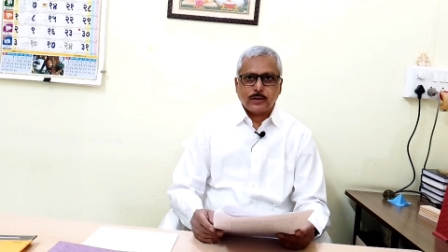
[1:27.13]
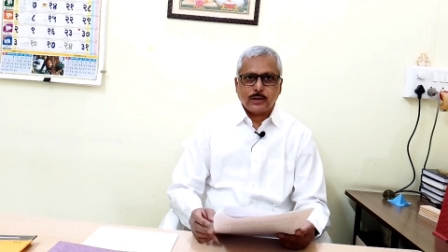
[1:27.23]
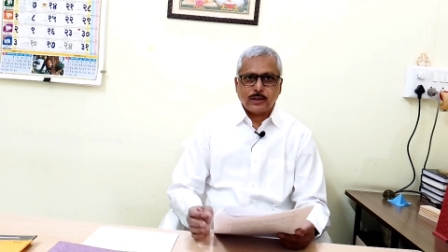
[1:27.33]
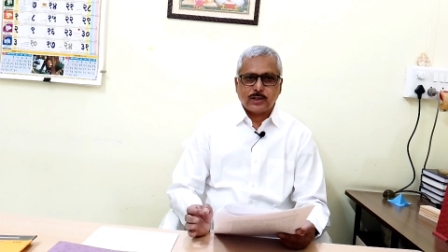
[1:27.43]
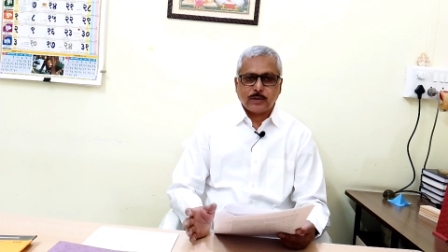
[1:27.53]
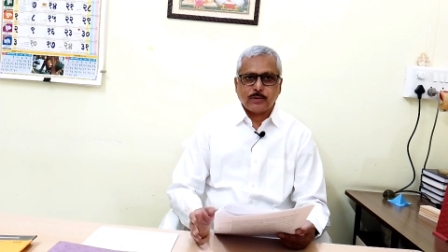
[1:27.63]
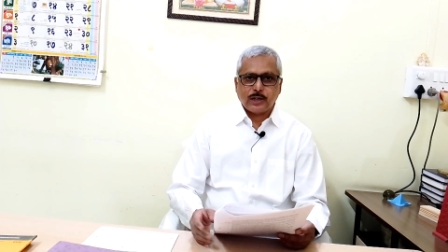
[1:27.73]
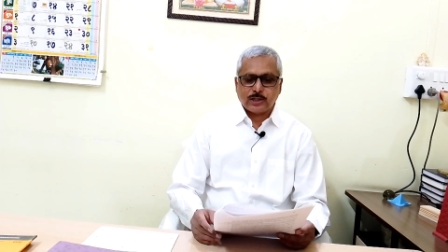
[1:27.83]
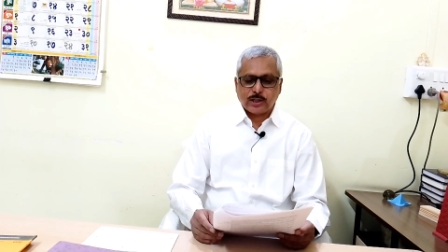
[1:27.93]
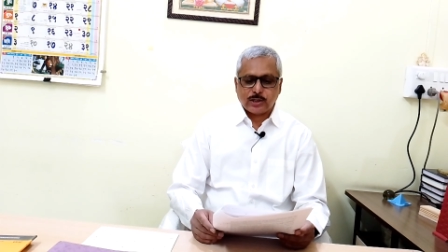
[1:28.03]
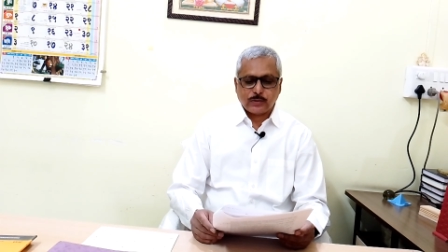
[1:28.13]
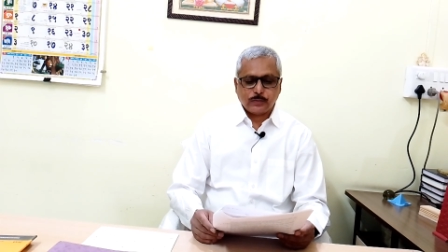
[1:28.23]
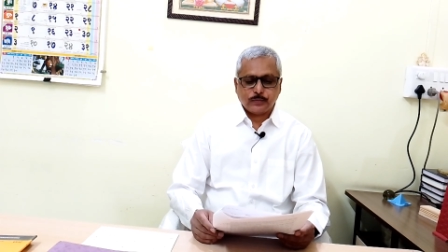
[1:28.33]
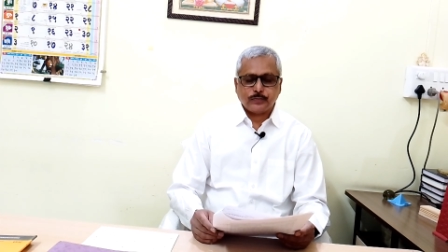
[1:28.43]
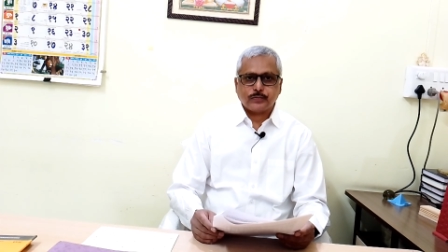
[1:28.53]
in some cases.
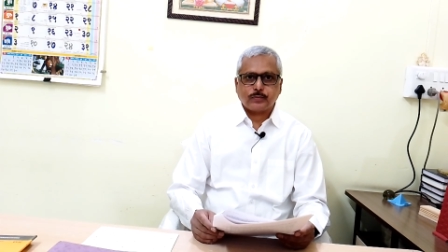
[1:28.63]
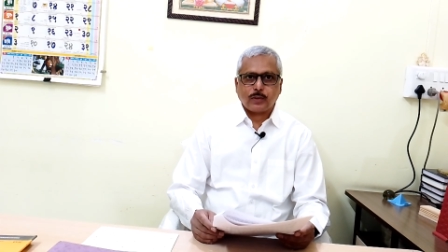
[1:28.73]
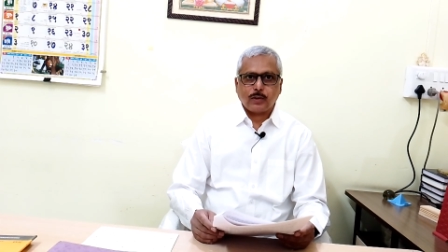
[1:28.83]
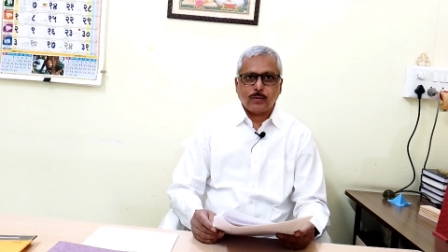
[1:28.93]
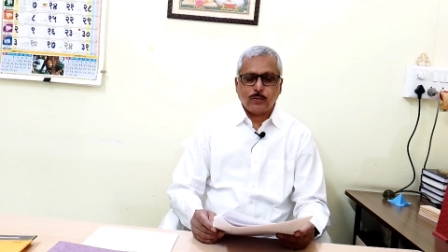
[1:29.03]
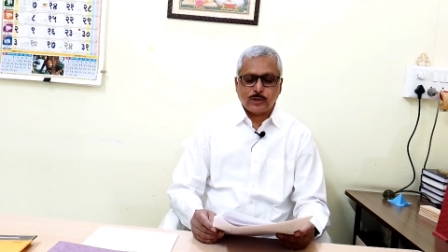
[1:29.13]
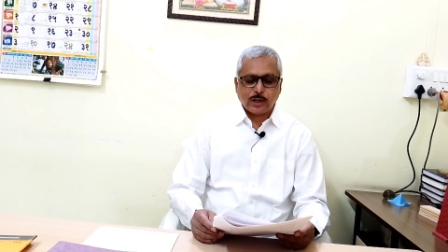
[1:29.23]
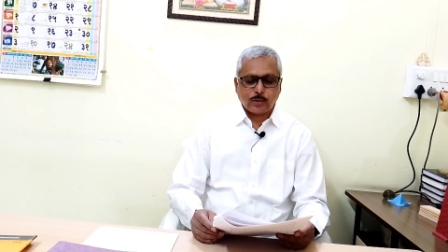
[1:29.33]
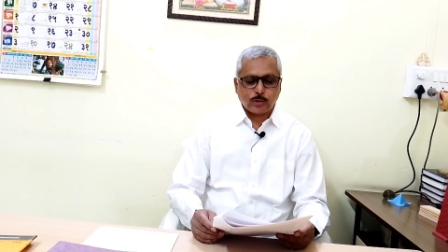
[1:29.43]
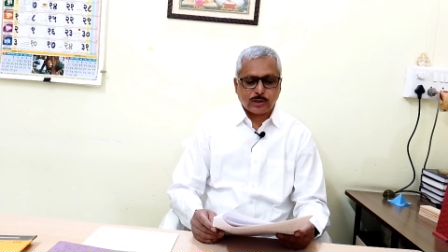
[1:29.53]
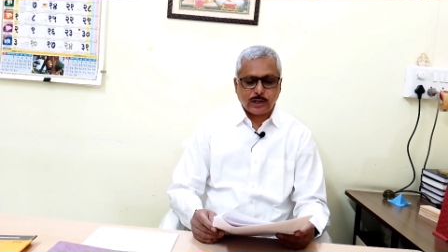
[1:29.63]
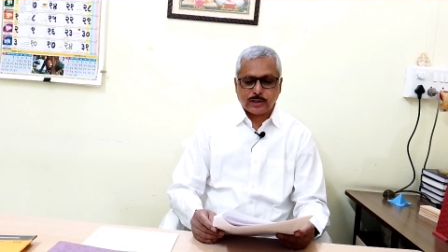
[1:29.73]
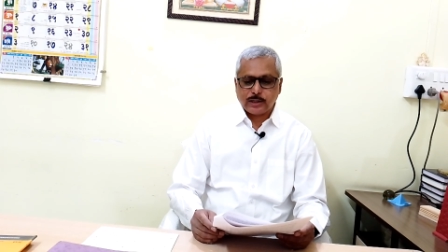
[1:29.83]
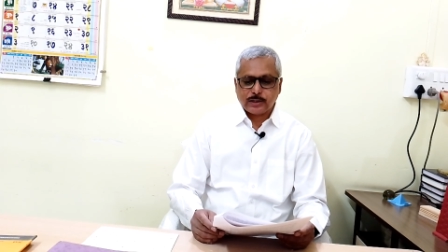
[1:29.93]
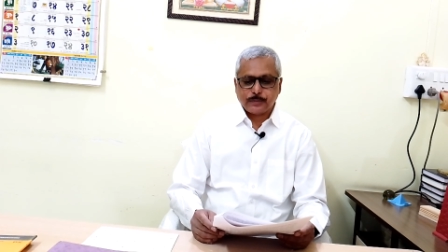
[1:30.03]
Which are those
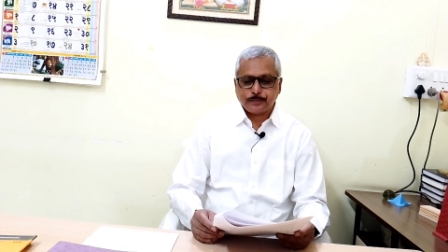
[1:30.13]
cases?